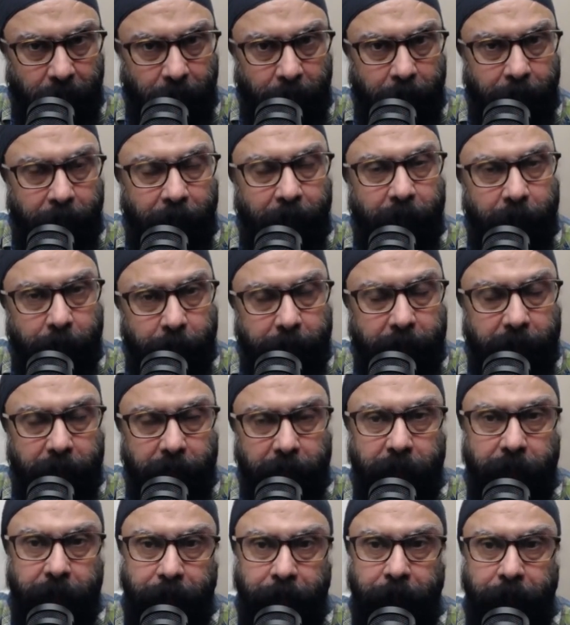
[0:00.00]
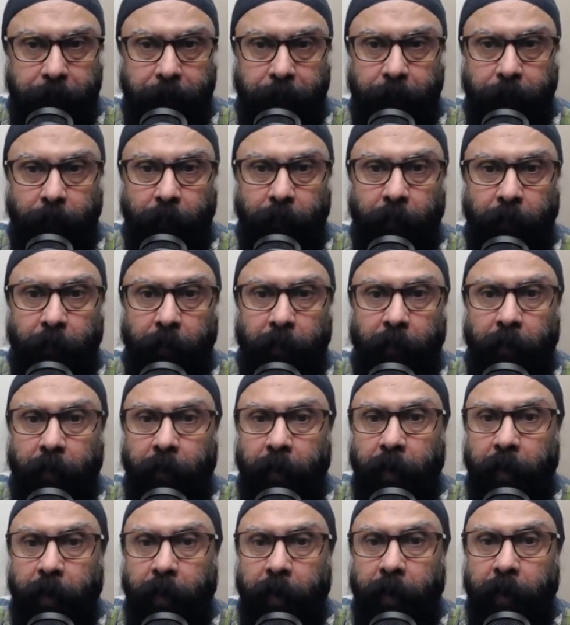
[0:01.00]
But
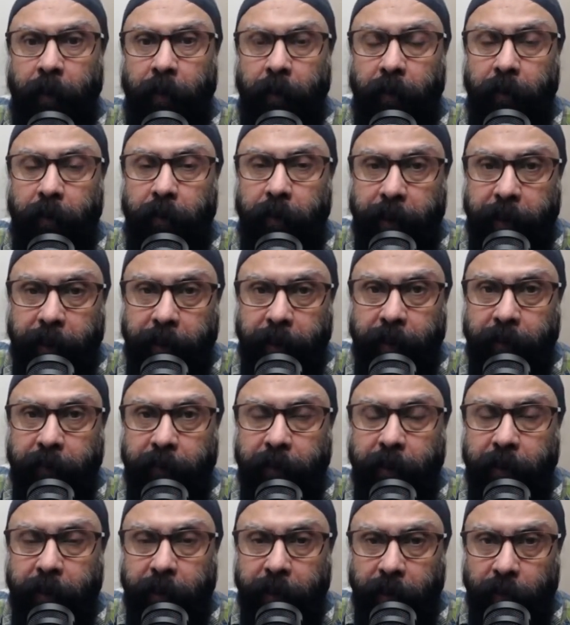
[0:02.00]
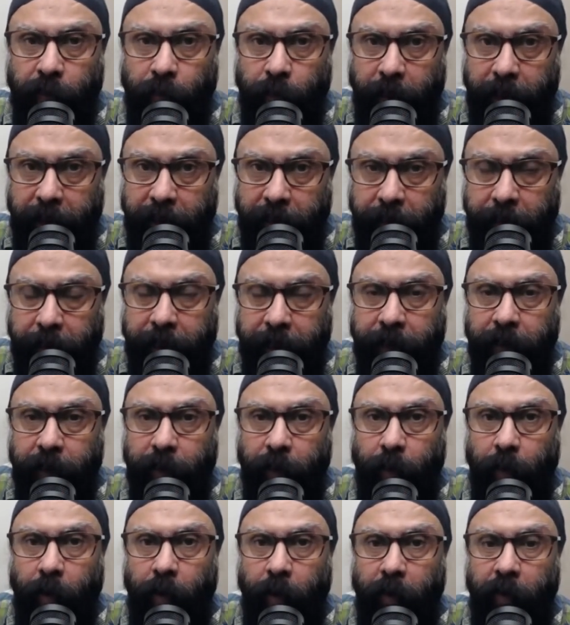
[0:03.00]
there is a requirement
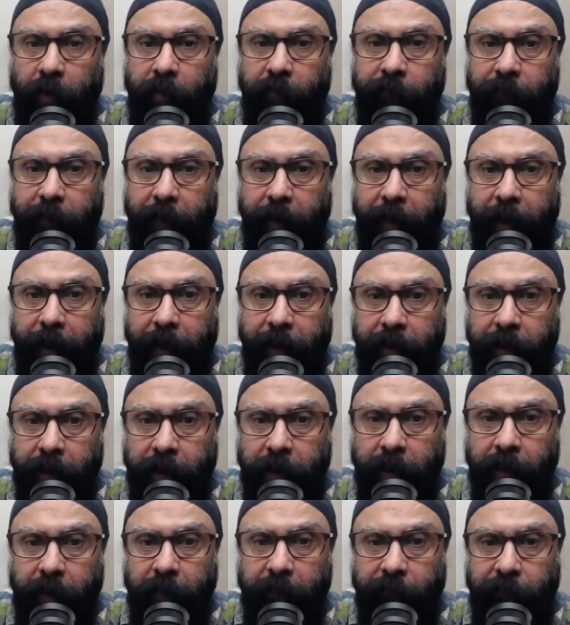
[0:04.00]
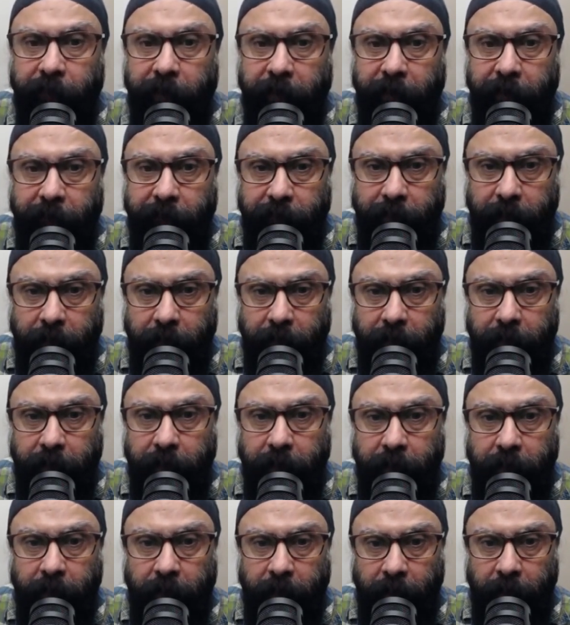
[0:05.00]
of entity framework.
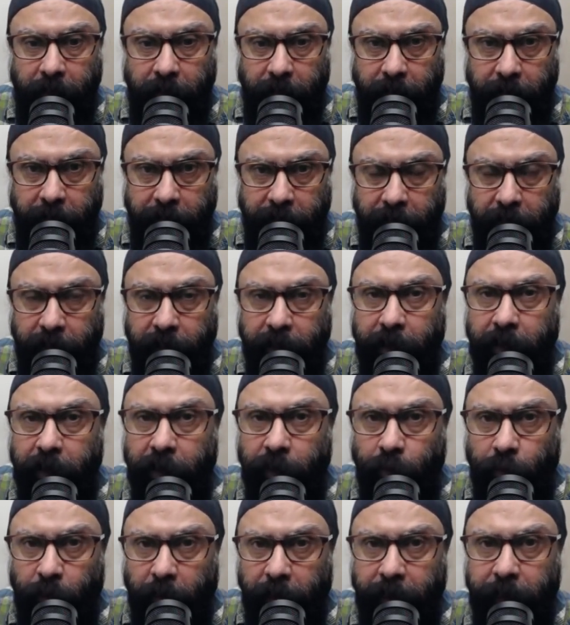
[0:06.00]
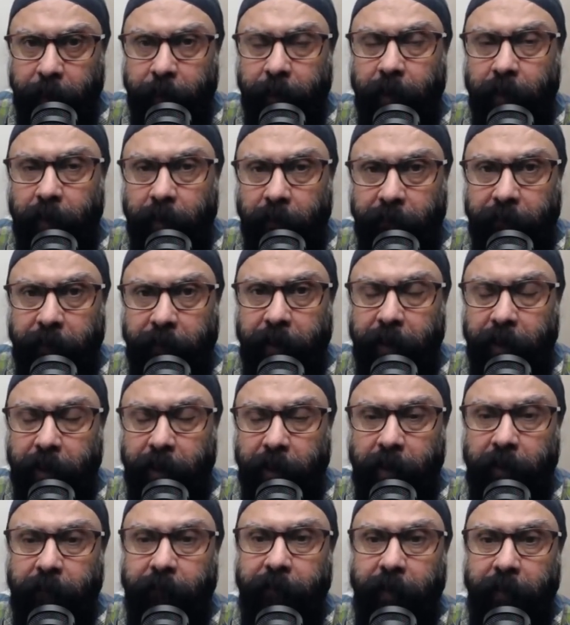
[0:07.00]
There is a requirement of
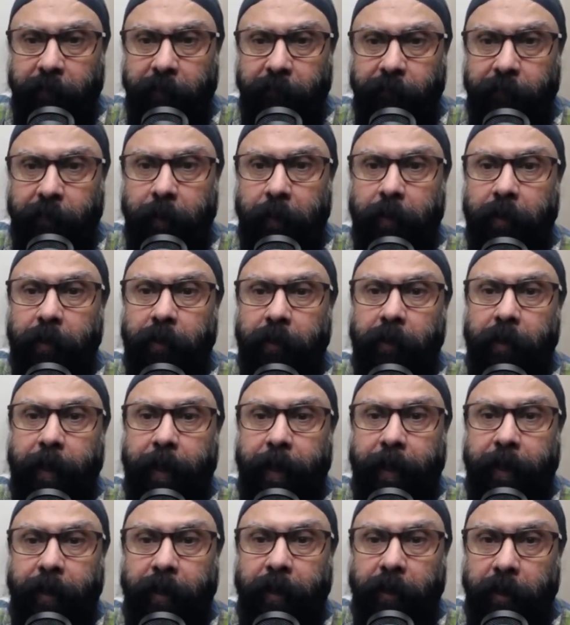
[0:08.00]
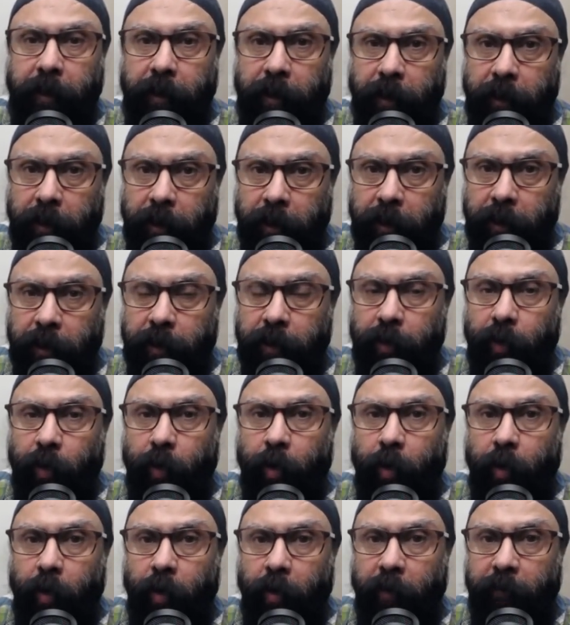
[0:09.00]
entity framework that each
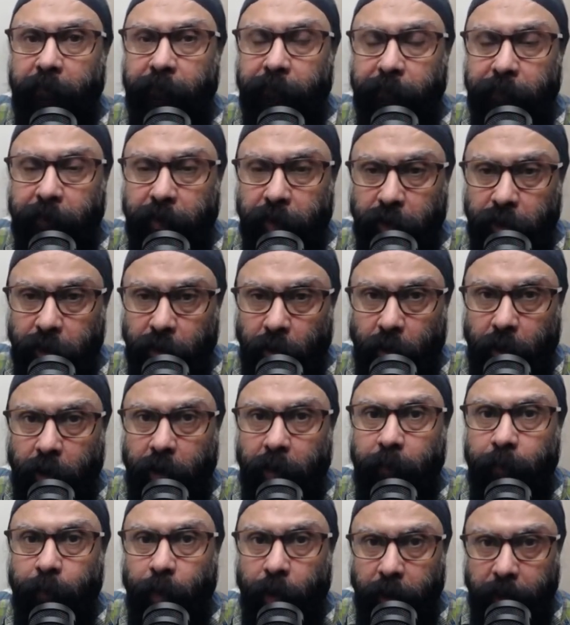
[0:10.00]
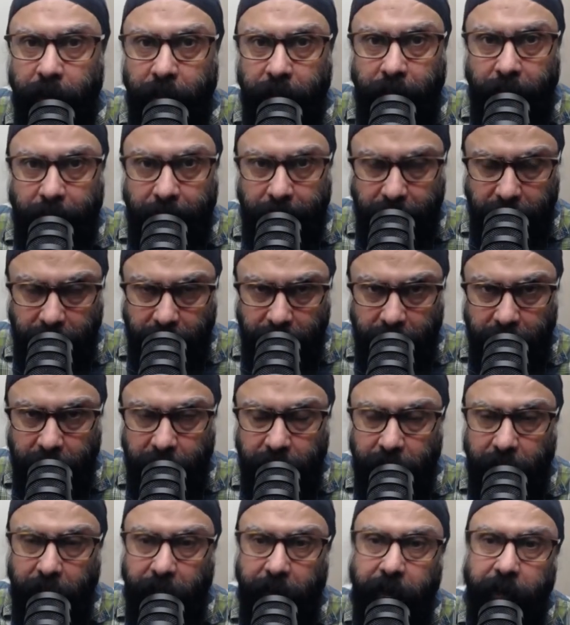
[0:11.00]
of your model
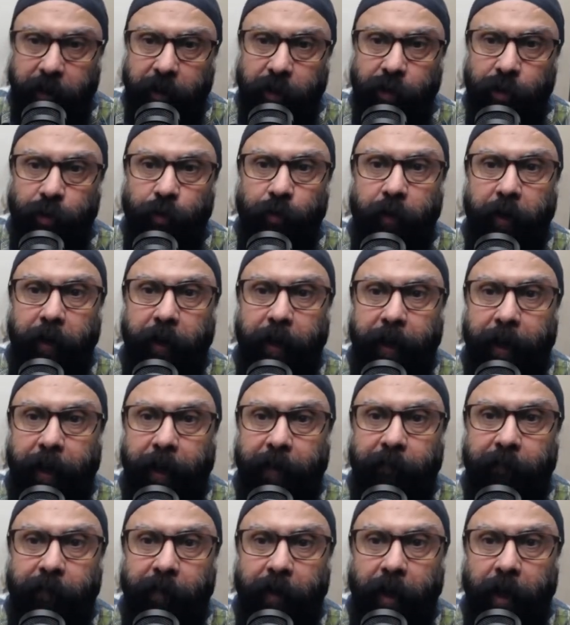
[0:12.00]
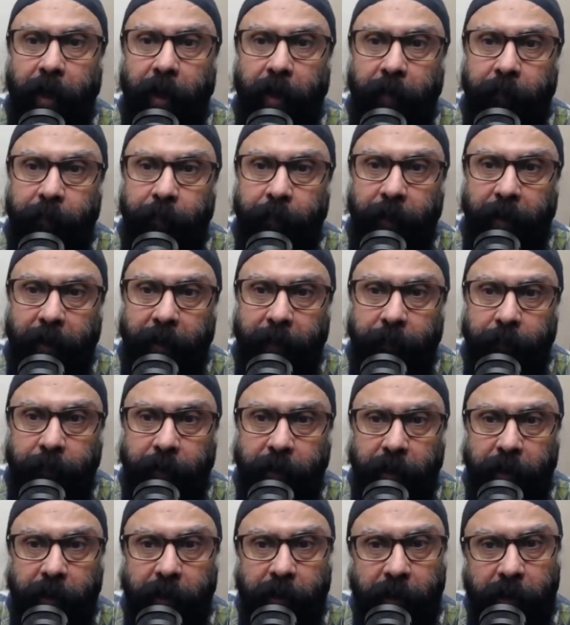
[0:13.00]
classes, it should have a
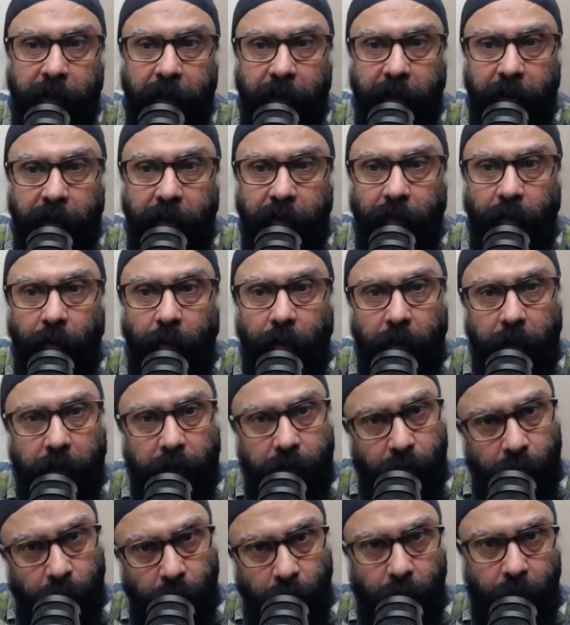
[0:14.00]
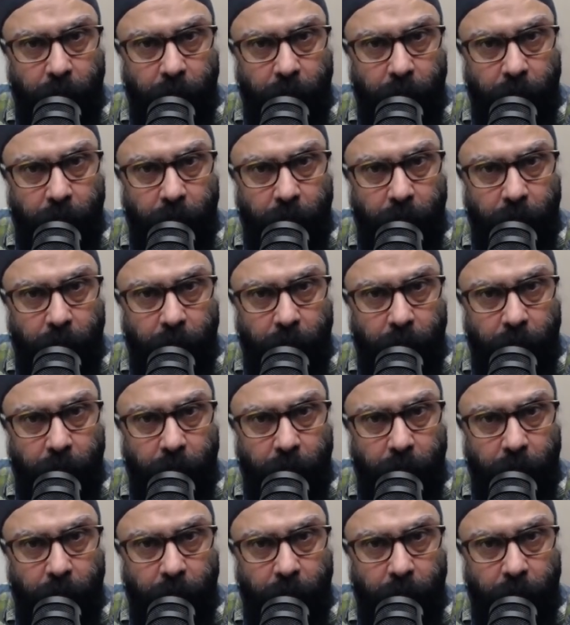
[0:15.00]
primary key also.